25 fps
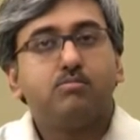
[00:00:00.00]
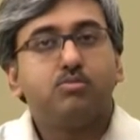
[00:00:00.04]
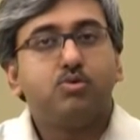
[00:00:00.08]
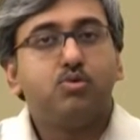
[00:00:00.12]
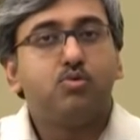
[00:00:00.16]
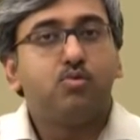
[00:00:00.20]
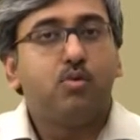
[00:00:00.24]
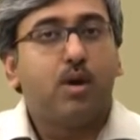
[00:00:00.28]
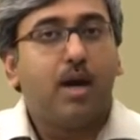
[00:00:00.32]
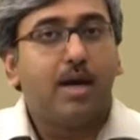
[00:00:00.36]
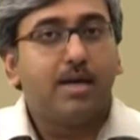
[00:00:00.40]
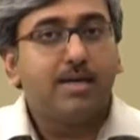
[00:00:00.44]

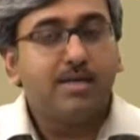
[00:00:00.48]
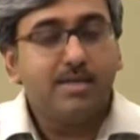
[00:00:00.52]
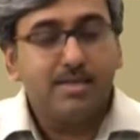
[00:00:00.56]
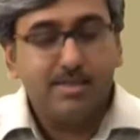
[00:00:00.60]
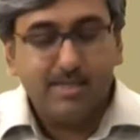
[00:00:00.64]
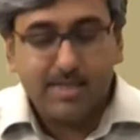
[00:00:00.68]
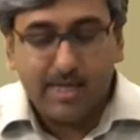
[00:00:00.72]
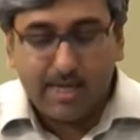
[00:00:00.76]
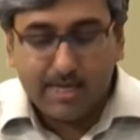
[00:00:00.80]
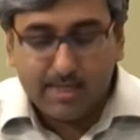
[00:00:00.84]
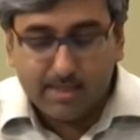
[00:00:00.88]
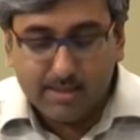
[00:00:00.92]
To
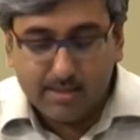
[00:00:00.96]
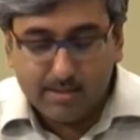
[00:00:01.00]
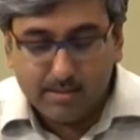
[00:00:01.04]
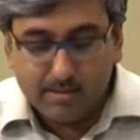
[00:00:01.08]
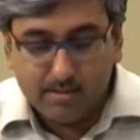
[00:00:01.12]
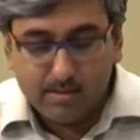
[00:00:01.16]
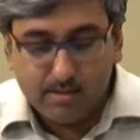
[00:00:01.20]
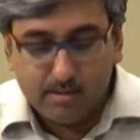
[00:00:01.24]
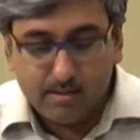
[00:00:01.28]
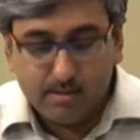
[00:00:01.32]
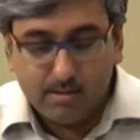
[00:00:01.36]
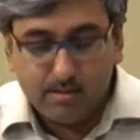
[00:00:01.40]
understand
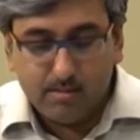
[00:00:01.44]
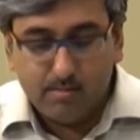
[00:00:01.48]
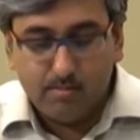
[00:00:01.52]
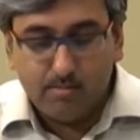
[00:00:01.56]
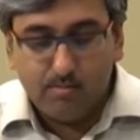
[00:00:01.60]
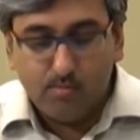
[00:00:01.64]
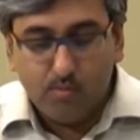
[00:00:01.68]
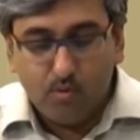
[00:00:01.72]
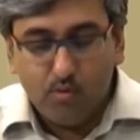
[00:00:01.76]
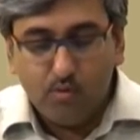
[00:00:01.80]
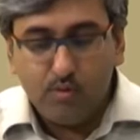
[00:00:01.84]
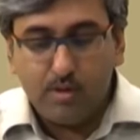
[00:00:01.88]

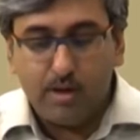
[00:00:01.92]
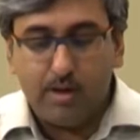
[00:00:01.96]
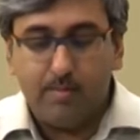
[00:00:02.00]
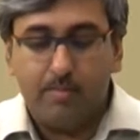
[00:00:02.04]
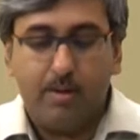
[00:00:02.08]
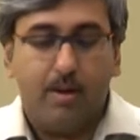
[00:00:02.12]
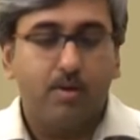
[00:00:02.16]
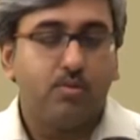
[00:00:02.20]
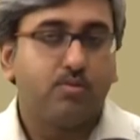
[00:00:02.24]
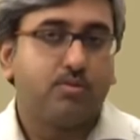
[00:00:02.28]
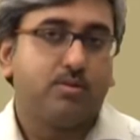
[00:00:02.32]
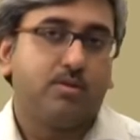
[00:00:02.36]
more
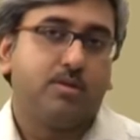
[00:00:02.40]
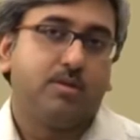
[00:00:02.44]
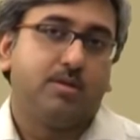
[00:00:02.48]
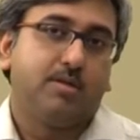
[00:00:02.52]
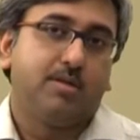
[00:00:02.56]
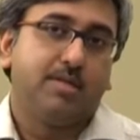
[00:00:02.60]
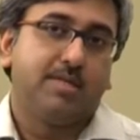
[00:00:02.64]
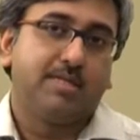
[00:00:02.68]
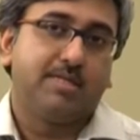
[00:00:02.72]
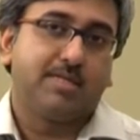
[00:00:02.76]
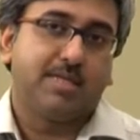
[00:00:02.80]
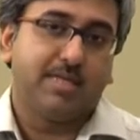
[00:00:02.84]
about
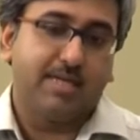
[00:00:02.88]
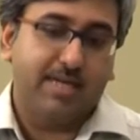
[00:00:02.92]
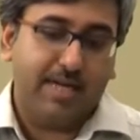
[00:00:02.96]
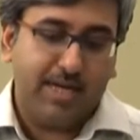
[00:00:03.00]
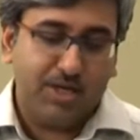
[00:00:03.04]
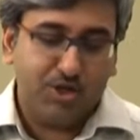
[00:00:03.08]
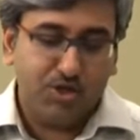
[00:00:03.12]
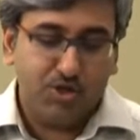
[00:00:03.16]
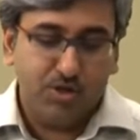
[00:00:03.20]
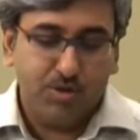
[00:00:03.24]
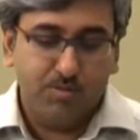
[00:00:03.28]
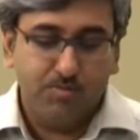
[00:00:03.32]
this
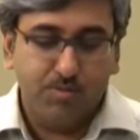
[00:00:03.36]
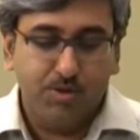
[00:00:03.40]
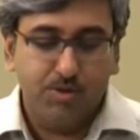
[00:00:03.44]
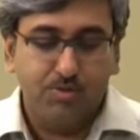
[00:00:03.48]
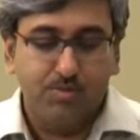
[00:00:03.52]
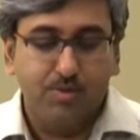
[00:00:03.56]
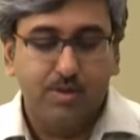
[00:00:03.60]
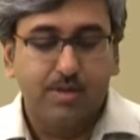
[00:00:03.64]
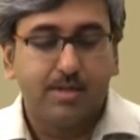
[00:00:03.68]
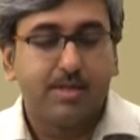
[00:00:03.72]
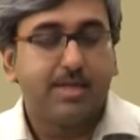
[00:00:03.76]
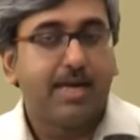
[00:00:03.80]
connection
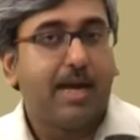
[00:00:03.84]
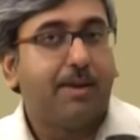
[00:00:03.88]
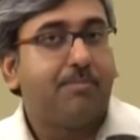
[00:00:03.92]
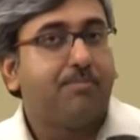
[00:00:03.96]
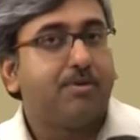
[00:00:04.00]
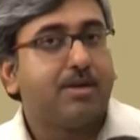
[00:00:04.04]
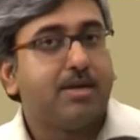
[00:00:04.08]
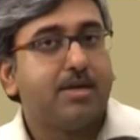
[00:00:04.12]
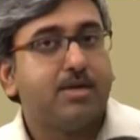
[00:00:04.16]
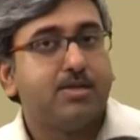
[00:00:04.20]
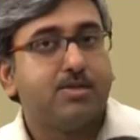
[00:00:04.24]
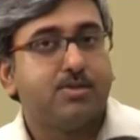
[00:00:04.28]
between
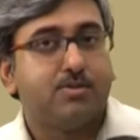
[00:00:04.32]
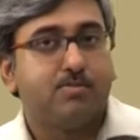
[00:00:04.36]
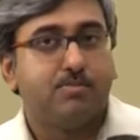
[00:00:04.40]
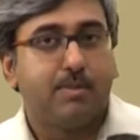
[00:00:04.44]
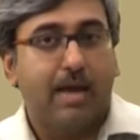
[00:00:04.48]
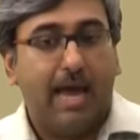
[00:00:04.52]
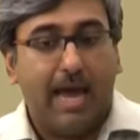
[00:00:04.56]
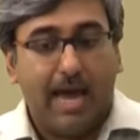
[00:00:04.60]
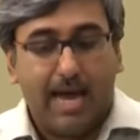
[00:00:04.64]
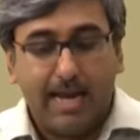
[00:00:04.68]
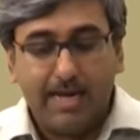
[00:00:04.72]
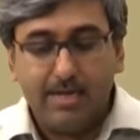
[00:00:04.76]
capitalism
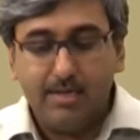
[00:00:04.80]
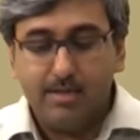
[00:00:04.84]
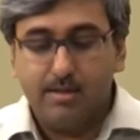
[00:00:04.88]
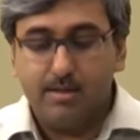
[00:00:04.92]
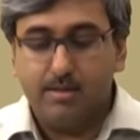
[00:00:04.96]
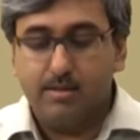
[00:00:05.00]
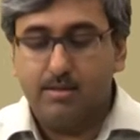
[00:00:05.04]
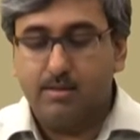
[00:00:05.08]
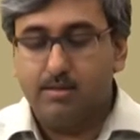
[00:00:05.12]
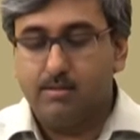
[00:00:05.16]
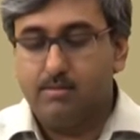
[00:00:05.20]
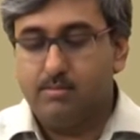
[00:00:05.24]
and
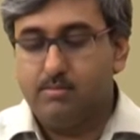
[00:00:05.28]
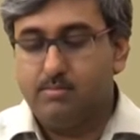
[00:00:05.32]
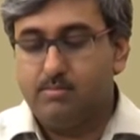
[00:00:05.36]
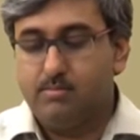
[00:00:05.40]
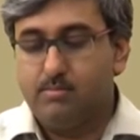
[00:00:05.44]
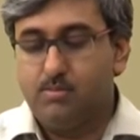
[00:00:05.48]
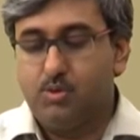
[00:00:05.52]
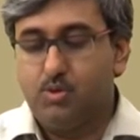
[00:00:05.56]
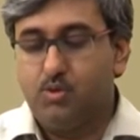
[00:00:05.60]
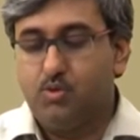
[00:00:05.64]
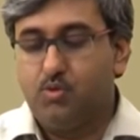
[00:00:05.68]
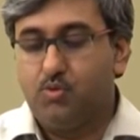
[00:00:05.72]

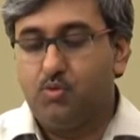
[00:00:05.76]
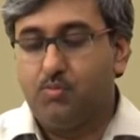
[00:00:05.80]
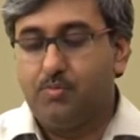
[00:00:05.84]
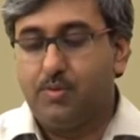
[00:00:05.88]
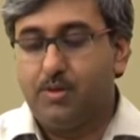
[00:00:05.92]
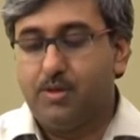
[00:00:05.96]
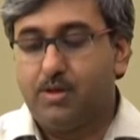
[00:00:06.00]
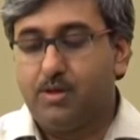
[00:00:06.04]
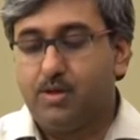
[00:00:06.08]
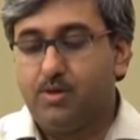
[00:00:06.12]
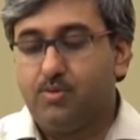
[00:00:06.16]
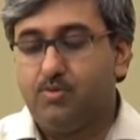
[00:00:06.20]

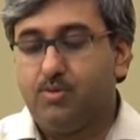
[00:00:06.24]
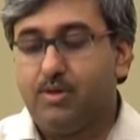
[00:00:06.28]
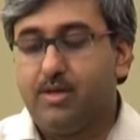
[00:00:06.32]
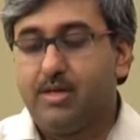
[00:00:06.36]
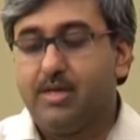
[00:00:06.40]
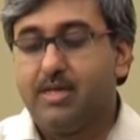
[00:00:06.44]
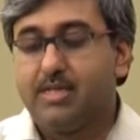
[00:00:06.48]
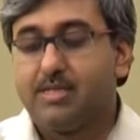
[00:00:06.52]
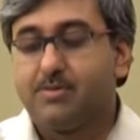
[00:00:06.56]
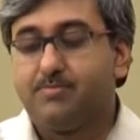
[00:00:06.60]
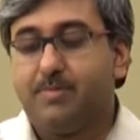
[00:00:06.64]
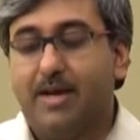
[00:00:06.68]
European
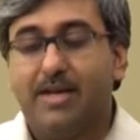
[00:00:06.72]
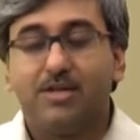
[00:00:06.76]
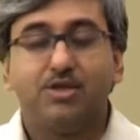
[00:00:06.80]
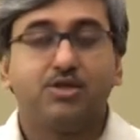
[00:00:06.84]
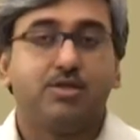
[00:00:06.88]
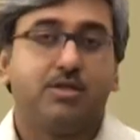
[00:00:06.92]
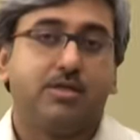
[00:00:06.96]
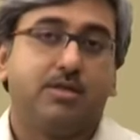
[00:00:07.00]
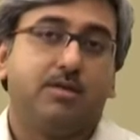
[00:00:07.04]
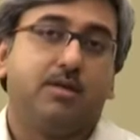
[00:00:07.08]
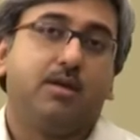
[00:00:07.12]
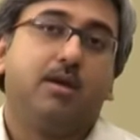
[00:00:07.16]
colonial
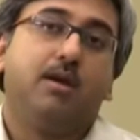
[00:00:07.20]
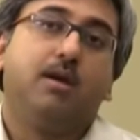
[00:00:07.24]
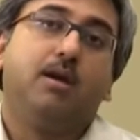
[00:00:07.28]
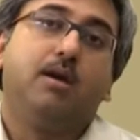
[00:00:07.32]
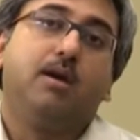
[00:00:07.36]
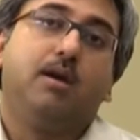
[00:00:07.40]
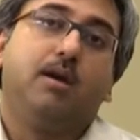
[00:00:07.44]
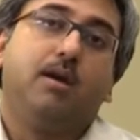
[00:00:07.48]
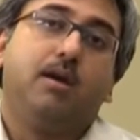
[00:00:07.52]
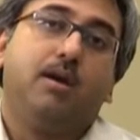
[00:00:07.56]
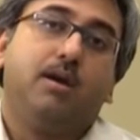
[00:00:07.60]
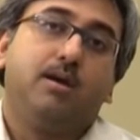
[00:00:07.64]
expansion,
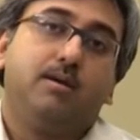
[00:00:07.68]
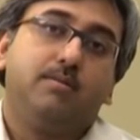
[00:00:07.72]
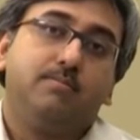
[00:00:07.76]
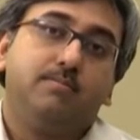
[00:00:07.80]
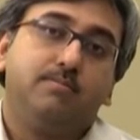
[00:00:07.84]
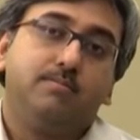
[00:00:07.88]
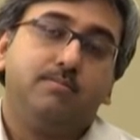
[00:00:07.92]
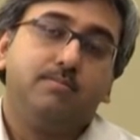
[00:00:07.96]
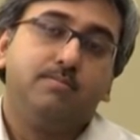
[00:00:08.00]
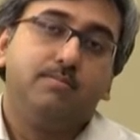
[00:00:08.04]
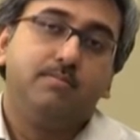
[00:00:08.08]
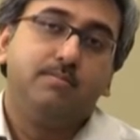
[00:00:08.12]

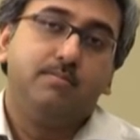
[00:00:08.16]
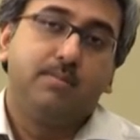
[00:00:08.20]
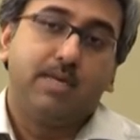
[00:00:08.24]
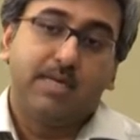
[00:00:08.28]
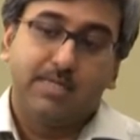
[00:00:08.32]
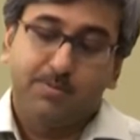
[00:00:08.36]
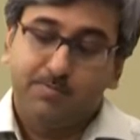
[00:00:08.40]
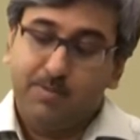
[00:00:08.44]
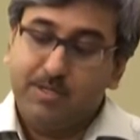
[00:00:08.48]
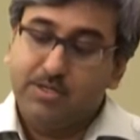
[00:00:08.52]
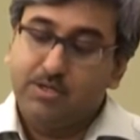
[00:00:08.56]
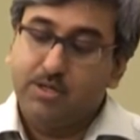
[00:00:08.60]

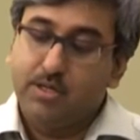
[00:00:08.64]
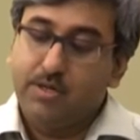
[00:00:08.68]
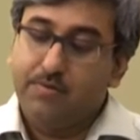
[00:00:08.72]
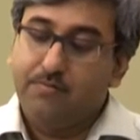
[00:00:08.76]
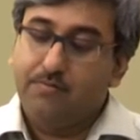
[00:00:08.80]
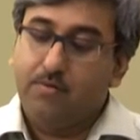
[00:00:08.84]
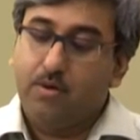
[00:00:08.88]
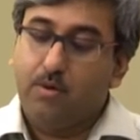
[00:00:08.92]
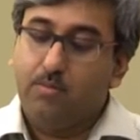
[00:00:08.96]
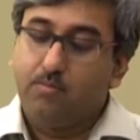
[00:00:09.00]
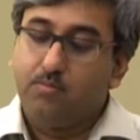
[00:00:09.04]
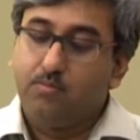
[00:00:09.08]
especially
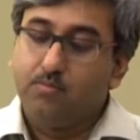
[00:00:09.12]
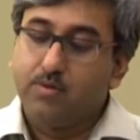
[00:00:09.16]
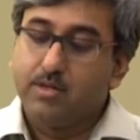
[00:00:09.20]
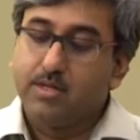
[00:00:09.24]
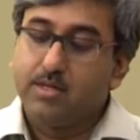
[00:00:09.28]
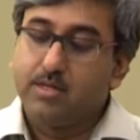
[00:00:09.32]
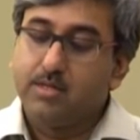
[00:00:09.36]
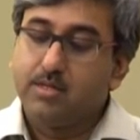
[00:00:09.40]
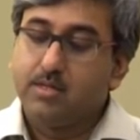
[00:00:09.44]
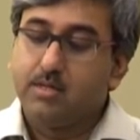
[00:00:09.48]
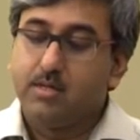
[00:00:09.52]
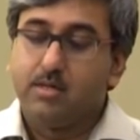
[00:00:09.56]
from
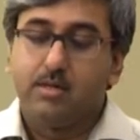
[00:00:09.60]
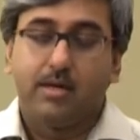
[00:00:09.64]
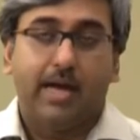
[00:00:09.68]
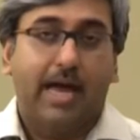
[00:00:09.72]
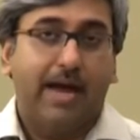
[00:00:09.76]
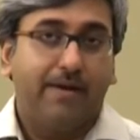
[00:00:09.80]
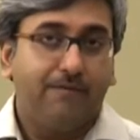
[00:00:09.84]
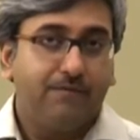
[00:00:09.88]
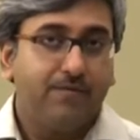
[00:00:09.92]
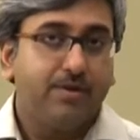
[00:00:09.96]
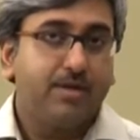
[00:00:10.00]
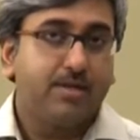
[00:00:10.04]
within the
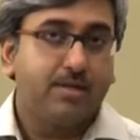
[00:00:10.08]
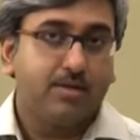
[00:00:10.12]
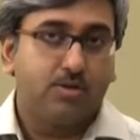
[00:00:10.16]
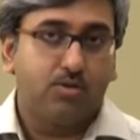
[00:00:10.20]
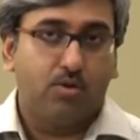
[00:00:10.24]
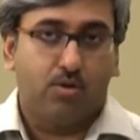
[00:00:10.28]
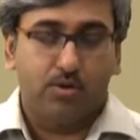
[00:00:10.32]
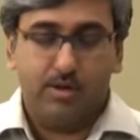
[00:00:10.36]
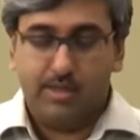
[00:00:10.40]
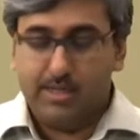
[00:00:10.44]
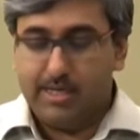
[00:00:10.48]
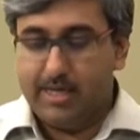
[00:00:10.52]
African
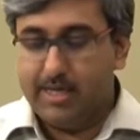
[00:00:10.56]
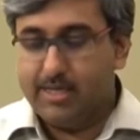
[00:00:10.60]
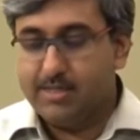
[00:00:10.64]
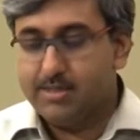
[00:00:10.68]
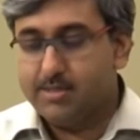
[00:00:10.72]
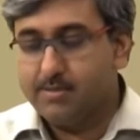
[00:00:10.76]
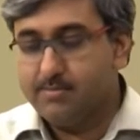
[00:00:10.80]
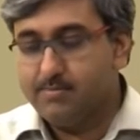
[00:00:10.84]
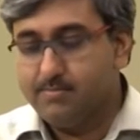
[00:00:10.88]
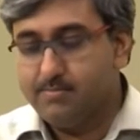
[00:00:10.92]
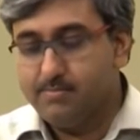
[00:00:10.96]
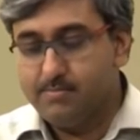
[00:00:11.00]

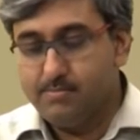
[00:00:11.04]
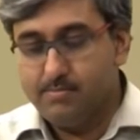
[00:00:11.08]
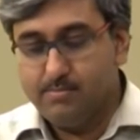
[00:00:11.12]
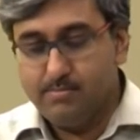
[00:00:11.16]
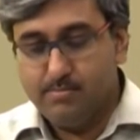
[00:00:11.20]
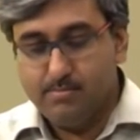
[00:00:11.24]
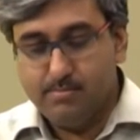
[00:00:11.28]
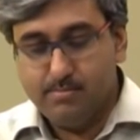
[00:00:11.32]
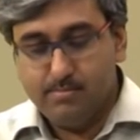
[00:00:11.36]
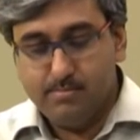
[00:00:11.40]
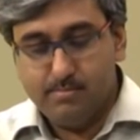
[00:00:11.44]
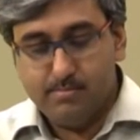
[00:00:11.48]
context,
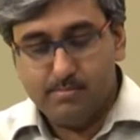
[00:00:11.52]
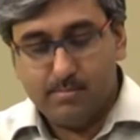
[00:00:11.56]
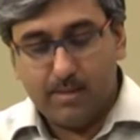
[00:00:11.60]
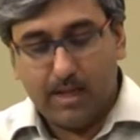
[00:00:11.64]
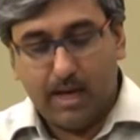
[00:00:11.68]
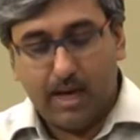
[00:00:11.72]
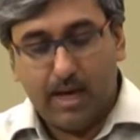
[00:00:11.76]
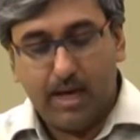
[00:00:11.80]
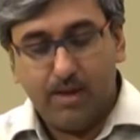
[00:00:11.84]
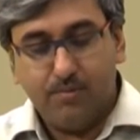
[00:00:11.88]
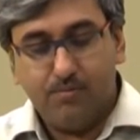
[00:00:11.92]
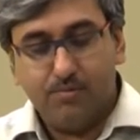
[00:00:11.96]

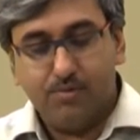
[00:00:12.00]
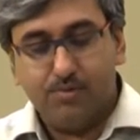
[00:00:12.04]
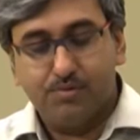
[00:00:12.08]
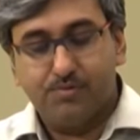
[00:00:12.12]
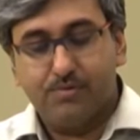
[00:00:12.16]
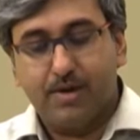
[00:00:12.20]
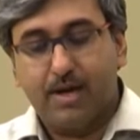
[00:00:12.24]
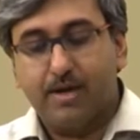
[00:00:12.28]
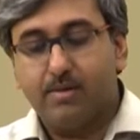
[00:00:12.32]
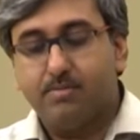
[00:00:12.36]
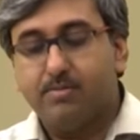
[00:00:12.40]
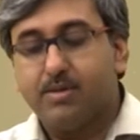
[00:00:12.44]
I would
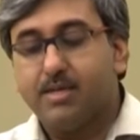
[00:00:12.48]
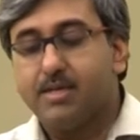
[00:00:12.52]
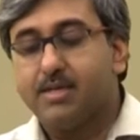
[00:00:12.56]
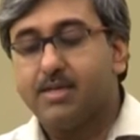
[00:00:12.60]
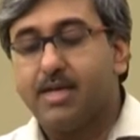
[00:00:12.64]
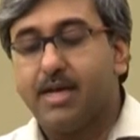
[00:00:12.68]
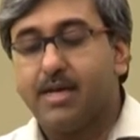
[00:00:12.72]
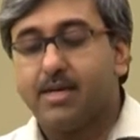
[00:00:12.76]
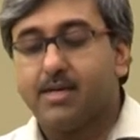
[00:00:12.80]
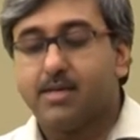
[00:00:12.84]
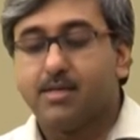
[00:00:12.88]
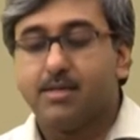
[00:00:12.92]
recommend
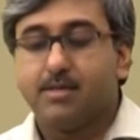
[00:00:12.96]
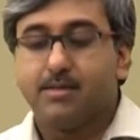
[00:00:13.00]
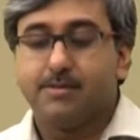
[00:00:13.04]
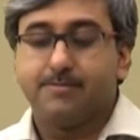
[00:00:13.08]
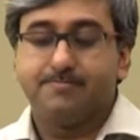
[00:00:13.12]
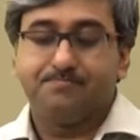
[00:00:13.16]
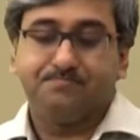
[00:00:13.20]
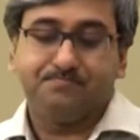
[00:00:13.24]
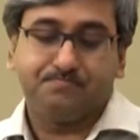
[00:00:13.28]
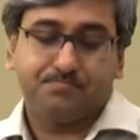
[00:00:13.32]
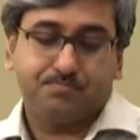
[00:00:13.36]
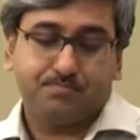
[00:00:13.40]
that
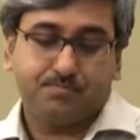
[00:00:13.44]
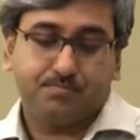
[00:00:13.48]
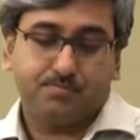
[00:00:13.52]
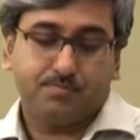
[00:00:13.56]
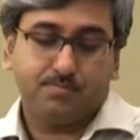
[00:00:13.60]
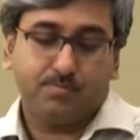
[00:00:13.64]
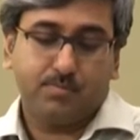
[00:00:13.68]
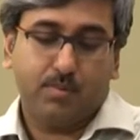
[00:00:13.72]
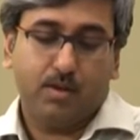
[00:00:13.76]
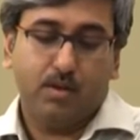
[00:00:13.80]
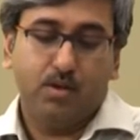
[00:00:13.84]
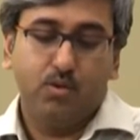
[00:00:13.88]

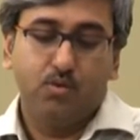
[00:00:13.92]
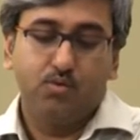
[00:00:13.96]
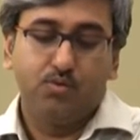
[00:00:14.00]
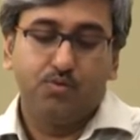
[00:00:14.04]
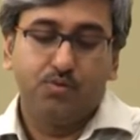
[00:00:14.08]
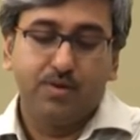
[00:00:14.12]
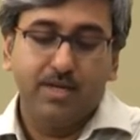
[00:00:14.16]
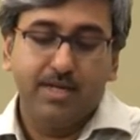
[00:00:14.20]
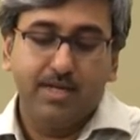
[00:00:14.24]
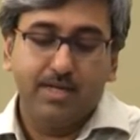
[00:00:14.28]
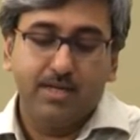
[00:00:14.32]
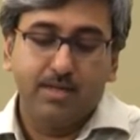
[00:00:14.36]
you
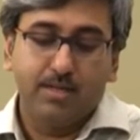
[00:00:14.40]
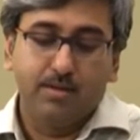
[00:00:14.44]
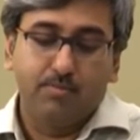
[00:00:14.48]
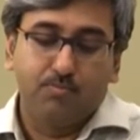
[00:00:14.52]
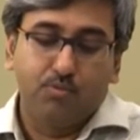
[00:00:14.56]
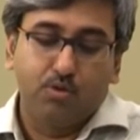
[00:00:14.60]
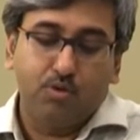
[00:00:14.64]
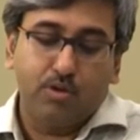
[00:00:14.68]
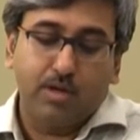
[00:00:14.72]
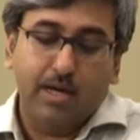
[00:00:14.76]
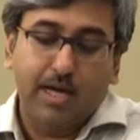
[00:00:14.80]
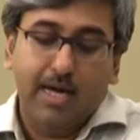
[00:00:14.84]
read the
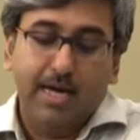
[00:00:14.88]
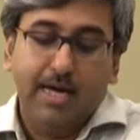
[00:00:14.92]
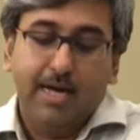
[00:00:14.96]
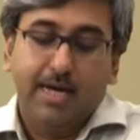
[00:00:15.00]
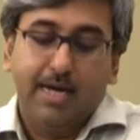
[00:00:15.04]
book